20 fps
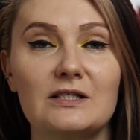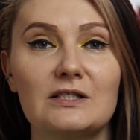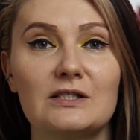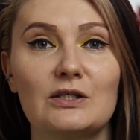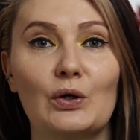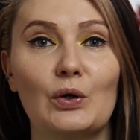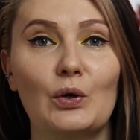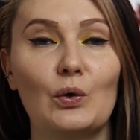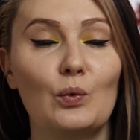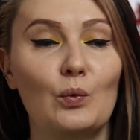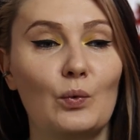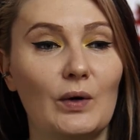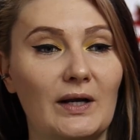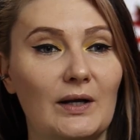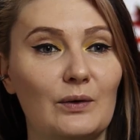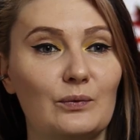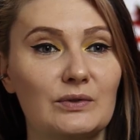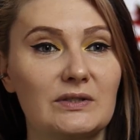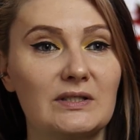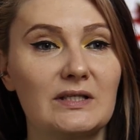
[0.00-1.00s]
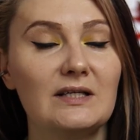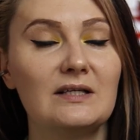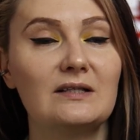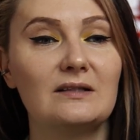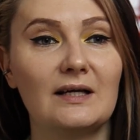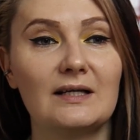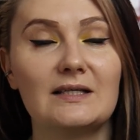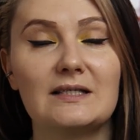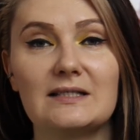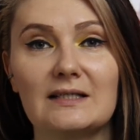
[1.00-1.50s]
So when I was
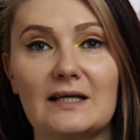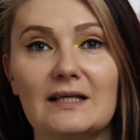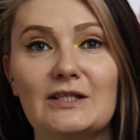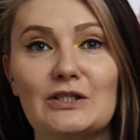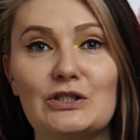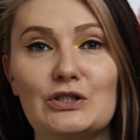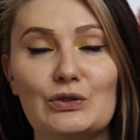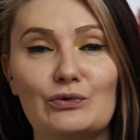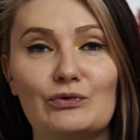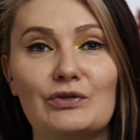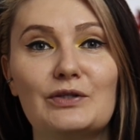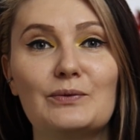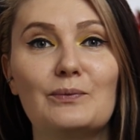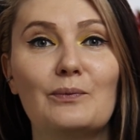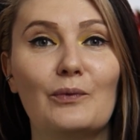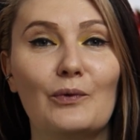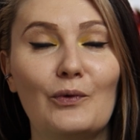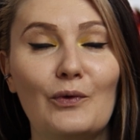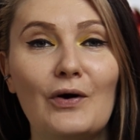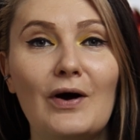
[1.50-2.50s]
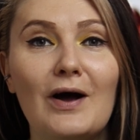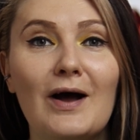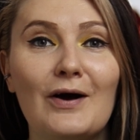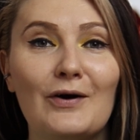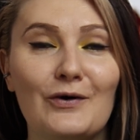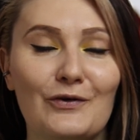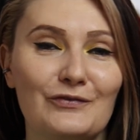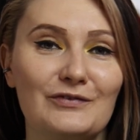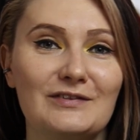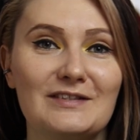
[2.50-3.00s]
ill I decided to read more
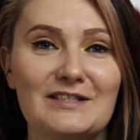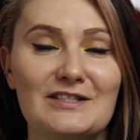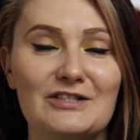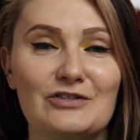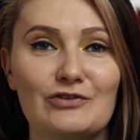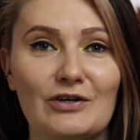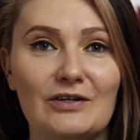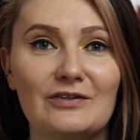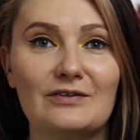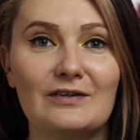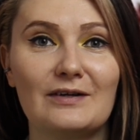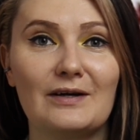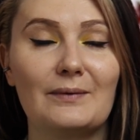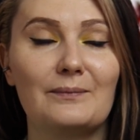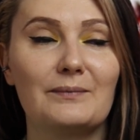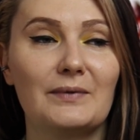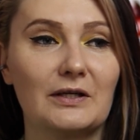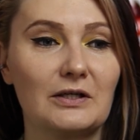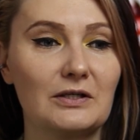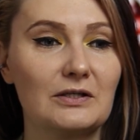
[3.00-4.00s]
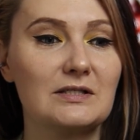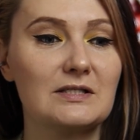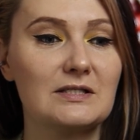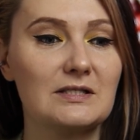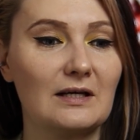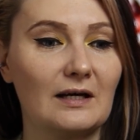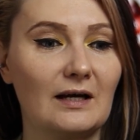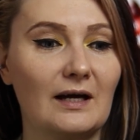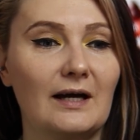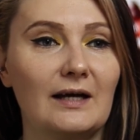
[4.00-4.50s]
of this genre
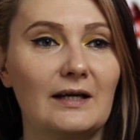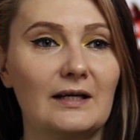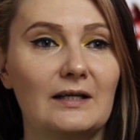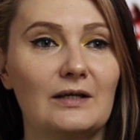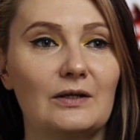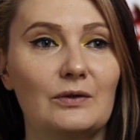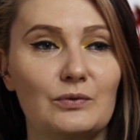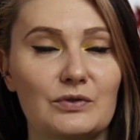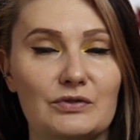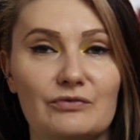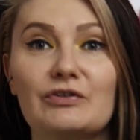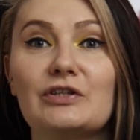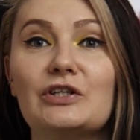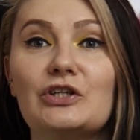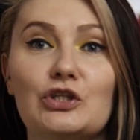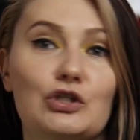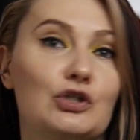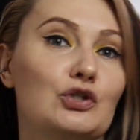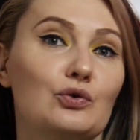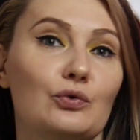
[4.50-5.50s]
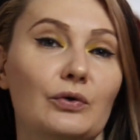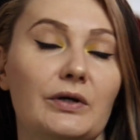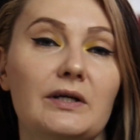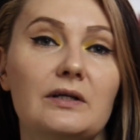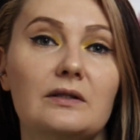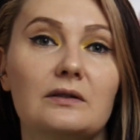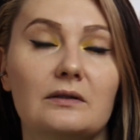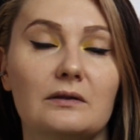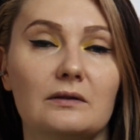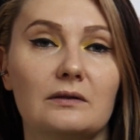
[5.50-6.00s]
because I was really enjoy
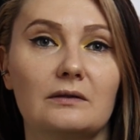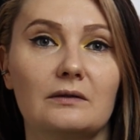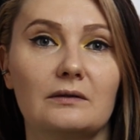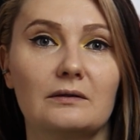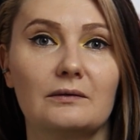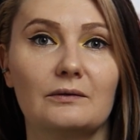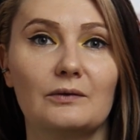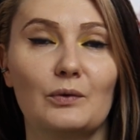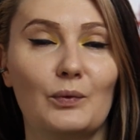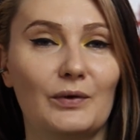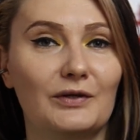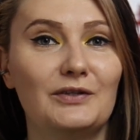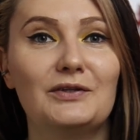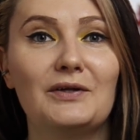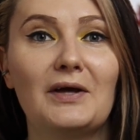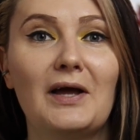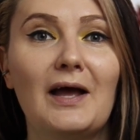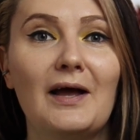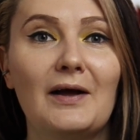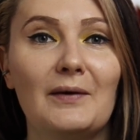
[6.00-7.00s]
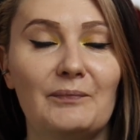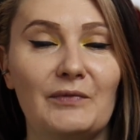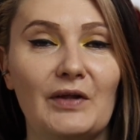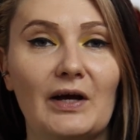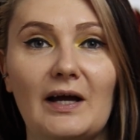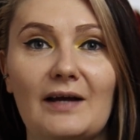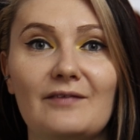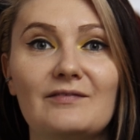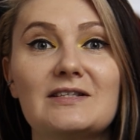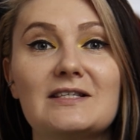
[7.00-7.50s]
it when
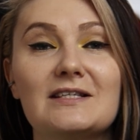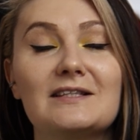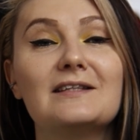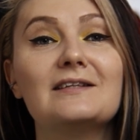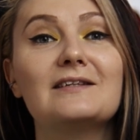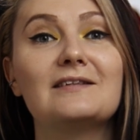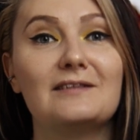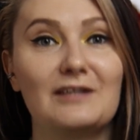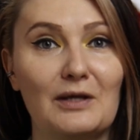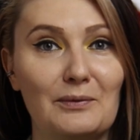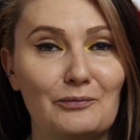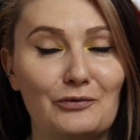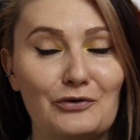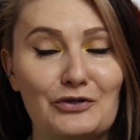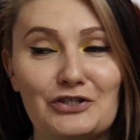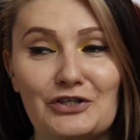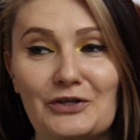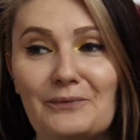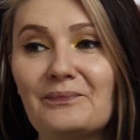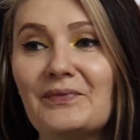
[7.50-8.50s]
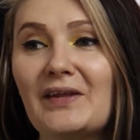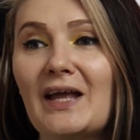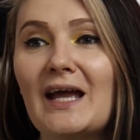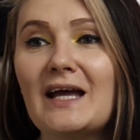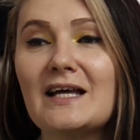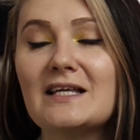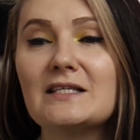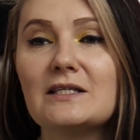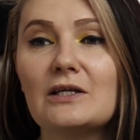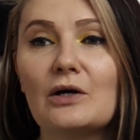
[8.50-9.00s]
having the temperature.
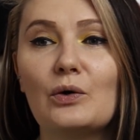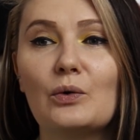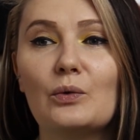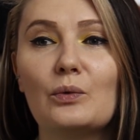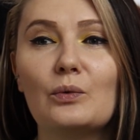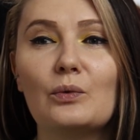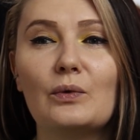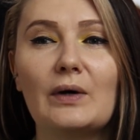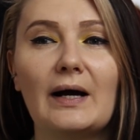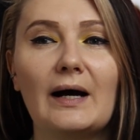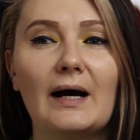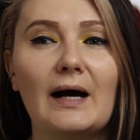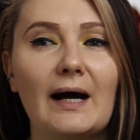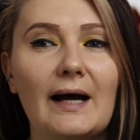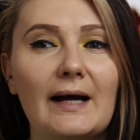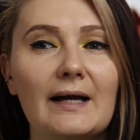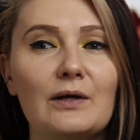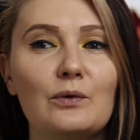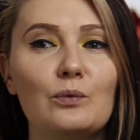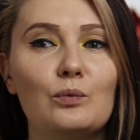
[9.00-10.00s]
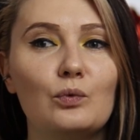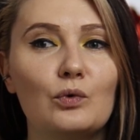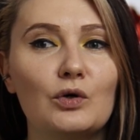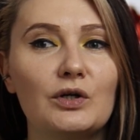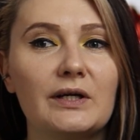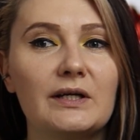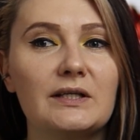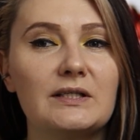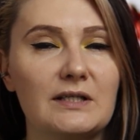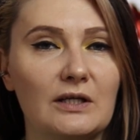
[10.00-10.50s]
So I
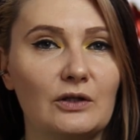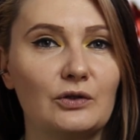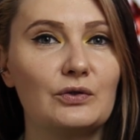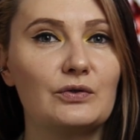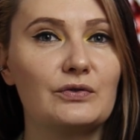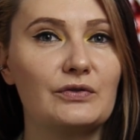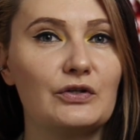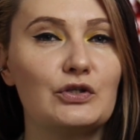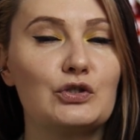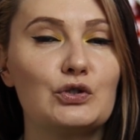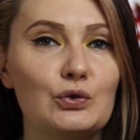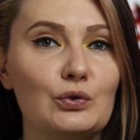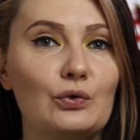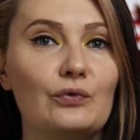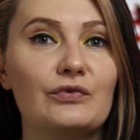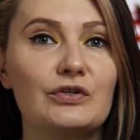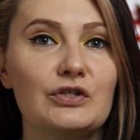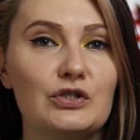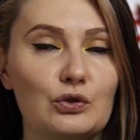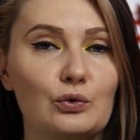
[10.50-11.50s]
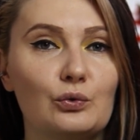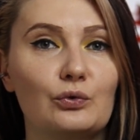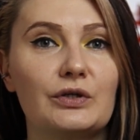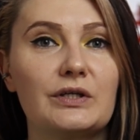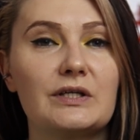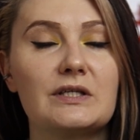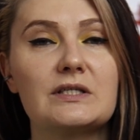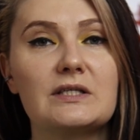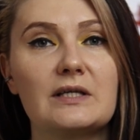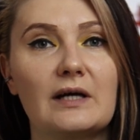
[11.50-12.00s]
wanna tell you the two of the
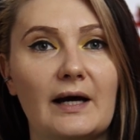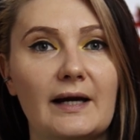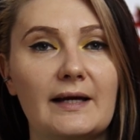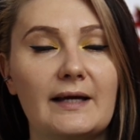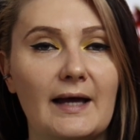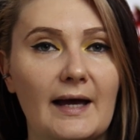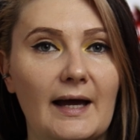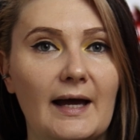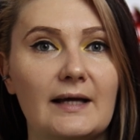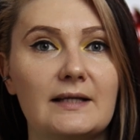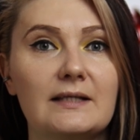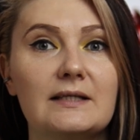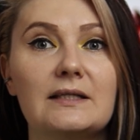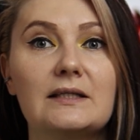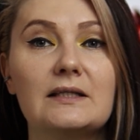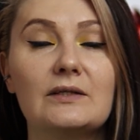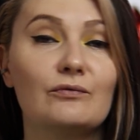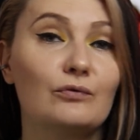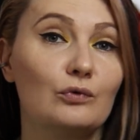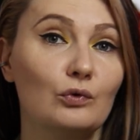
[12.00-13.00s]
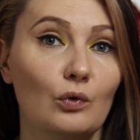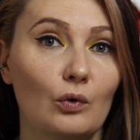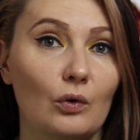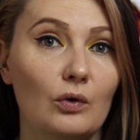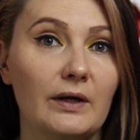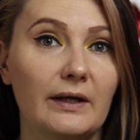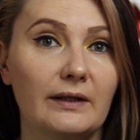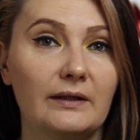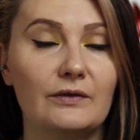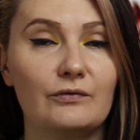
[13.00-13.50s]
stories I had in a
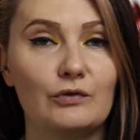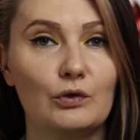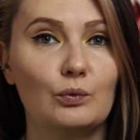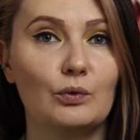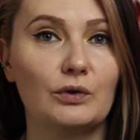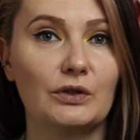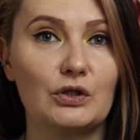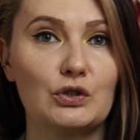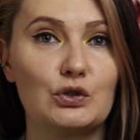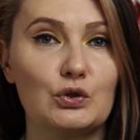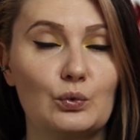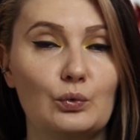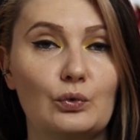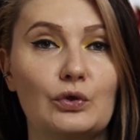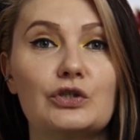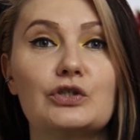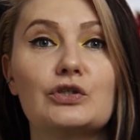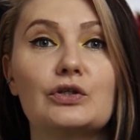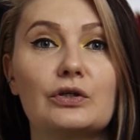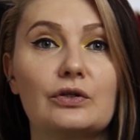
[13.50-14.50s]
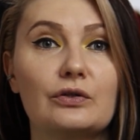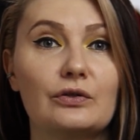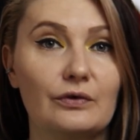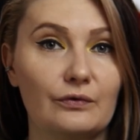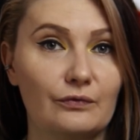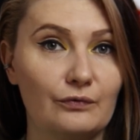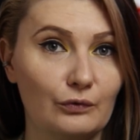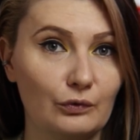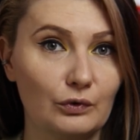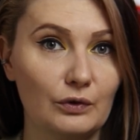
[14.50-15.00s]
vlog, and if you wanted to watch
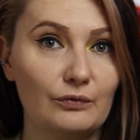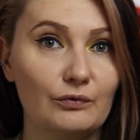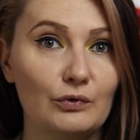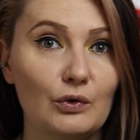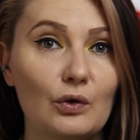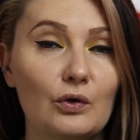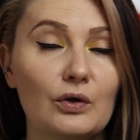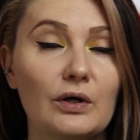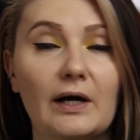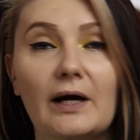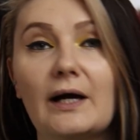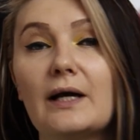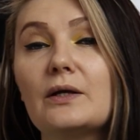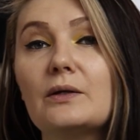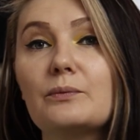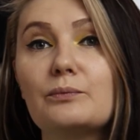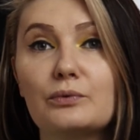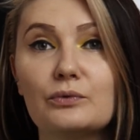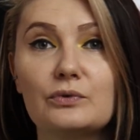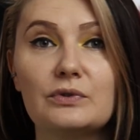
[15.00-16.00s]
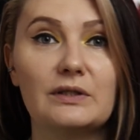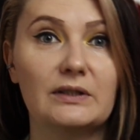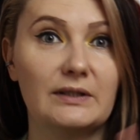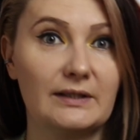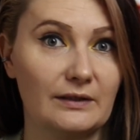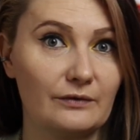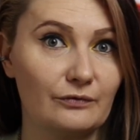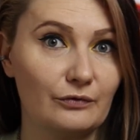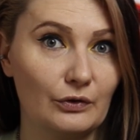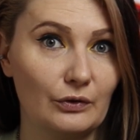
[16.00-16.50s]
the full vlog, I put the
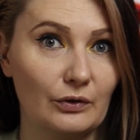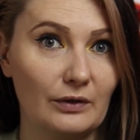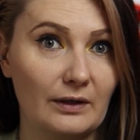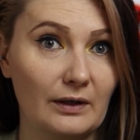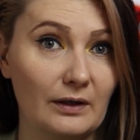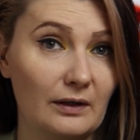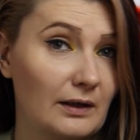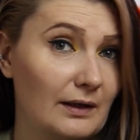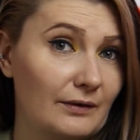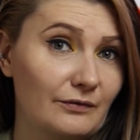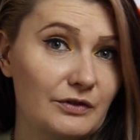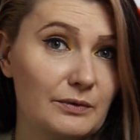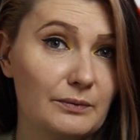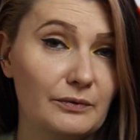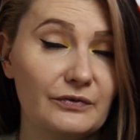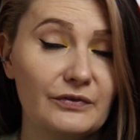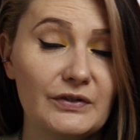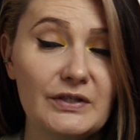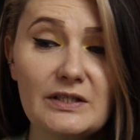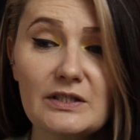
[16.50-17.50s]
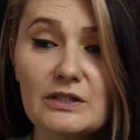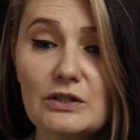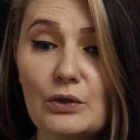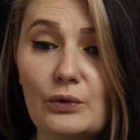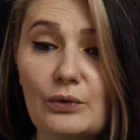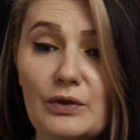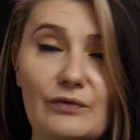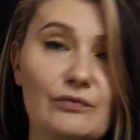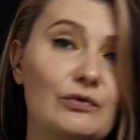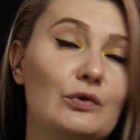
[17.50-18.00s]
link for your comfortable thing.
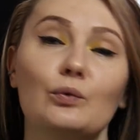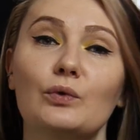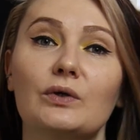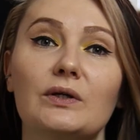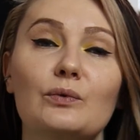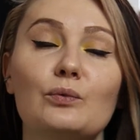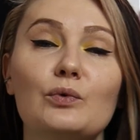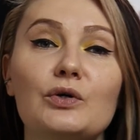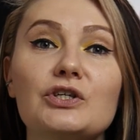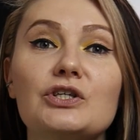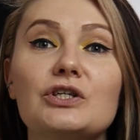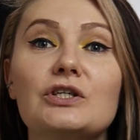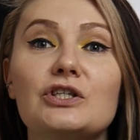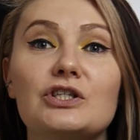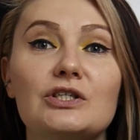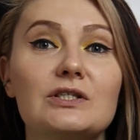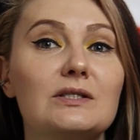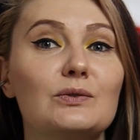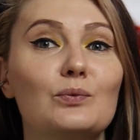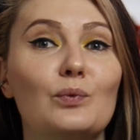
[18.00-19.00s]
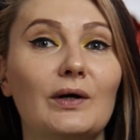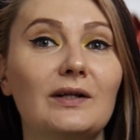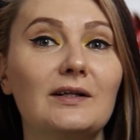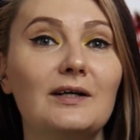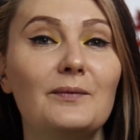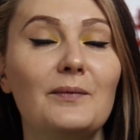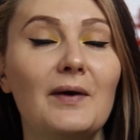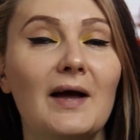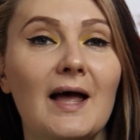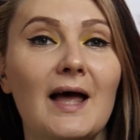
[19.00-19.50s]
So if you wanna watch it, just
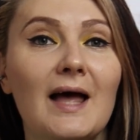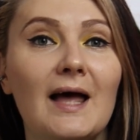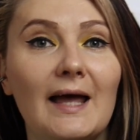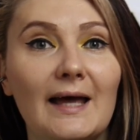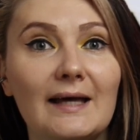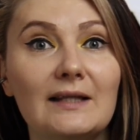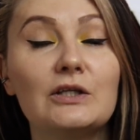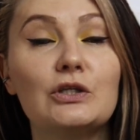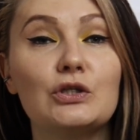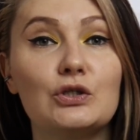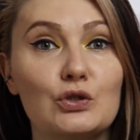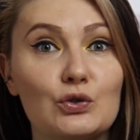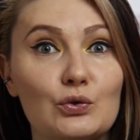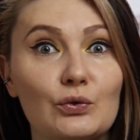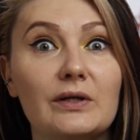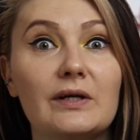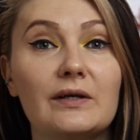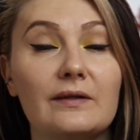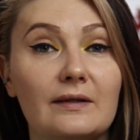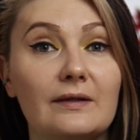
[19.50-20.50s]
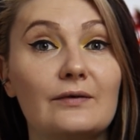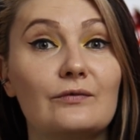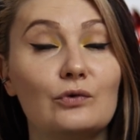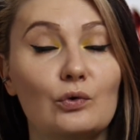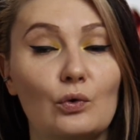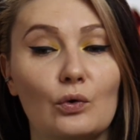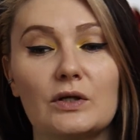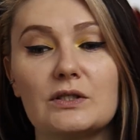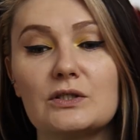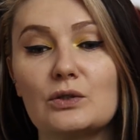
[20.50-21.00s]
welcome and enjoy the vlog.